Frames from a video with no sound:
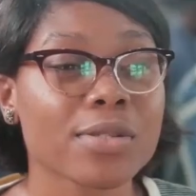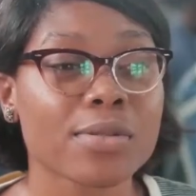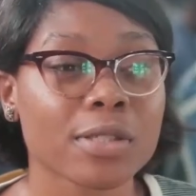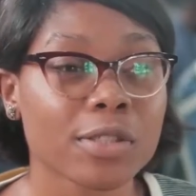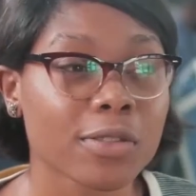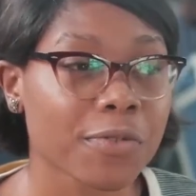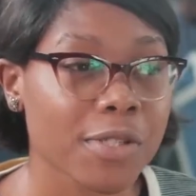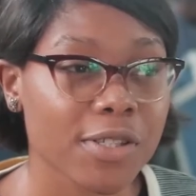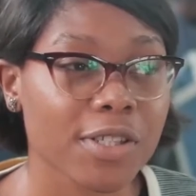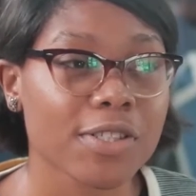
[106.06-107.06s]
had to do a lot
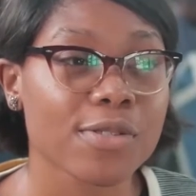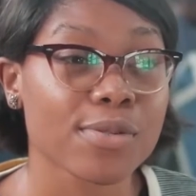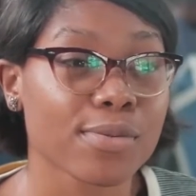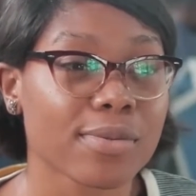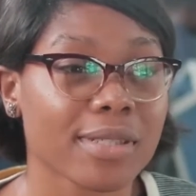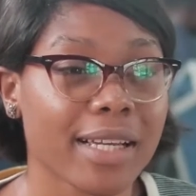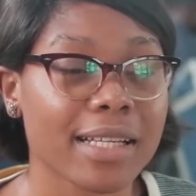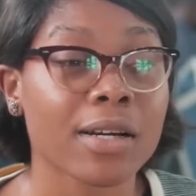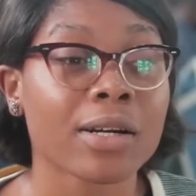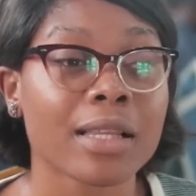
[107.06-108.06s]
of research to
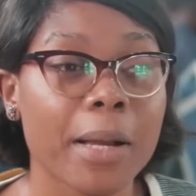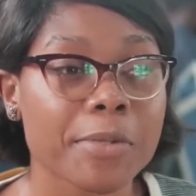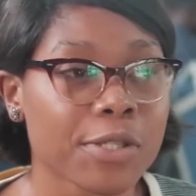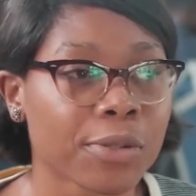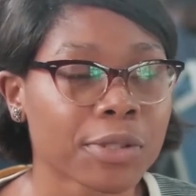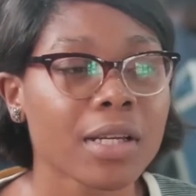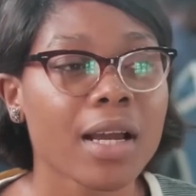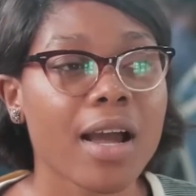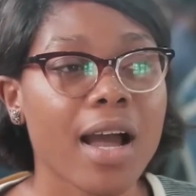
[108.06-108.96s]
get our labs done.